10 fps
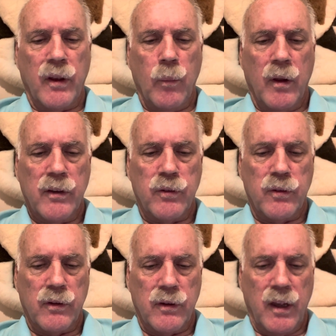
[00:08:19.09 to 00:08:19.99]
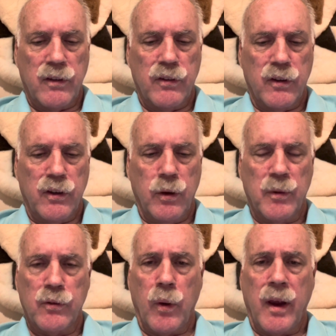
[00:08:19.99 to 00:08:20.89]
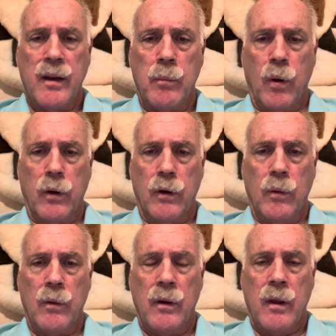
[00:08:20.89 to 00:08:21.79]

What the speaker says: well, it's the Cuban trade embargo.